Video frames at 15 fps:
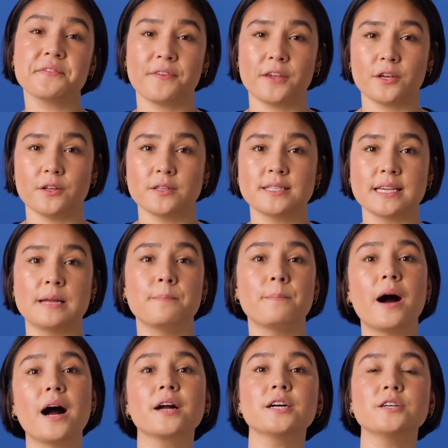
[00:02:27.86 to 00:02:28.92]
fields in
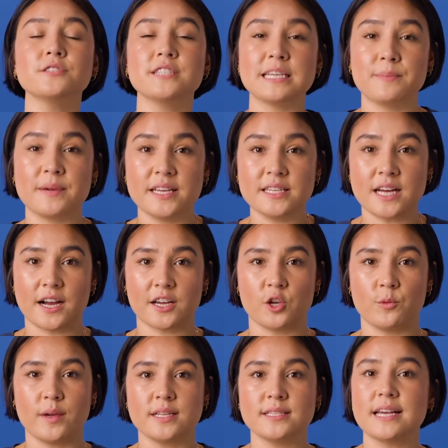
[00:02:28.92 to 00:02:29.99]
MongoDB
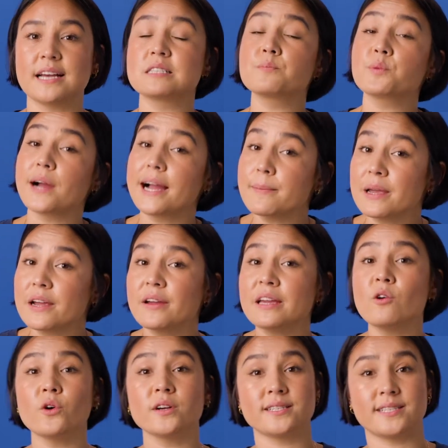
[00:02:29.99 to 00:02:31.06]
documents as primary
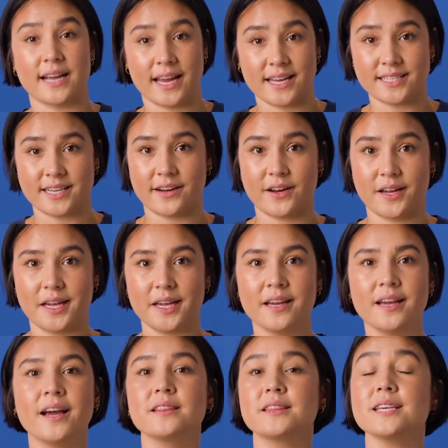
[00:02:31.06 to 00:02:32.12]
or secondary.
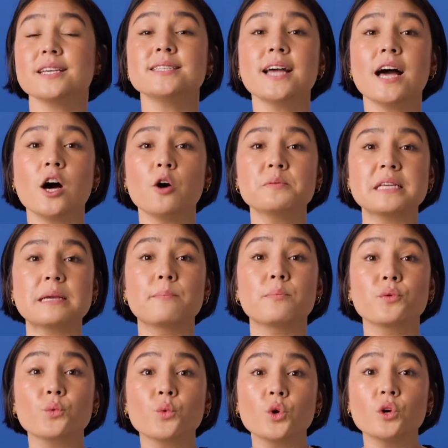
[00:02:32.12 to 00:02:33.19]
This helps
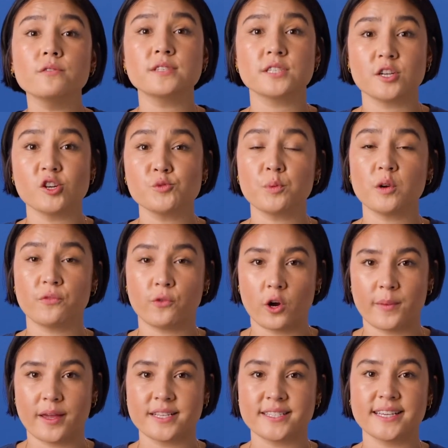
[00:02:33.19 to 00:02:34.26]
improve search
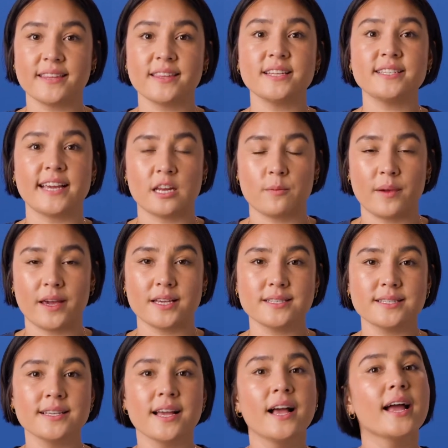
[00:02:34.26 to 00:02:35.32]
performance in the
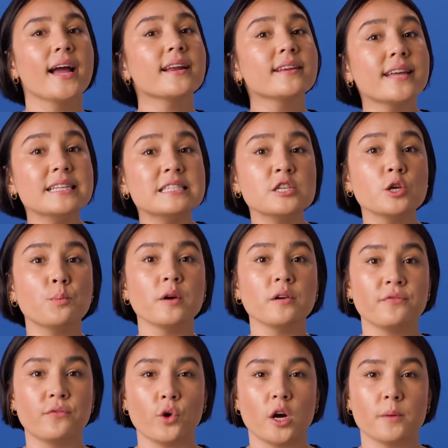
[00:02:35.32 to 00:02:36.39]
database and lets you
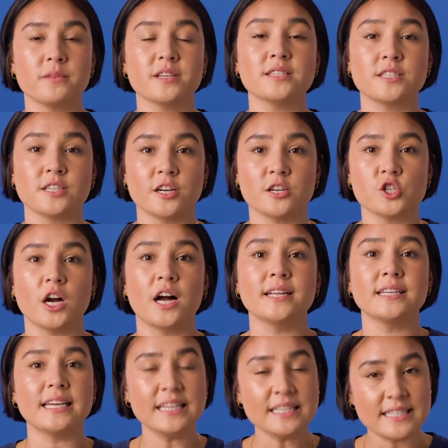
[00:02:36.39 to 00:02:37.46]
perform the search
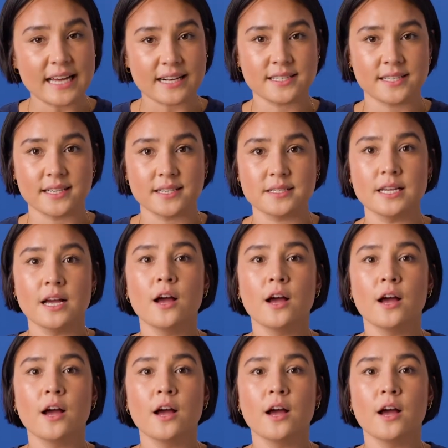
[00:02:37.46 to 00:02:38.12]
on indexes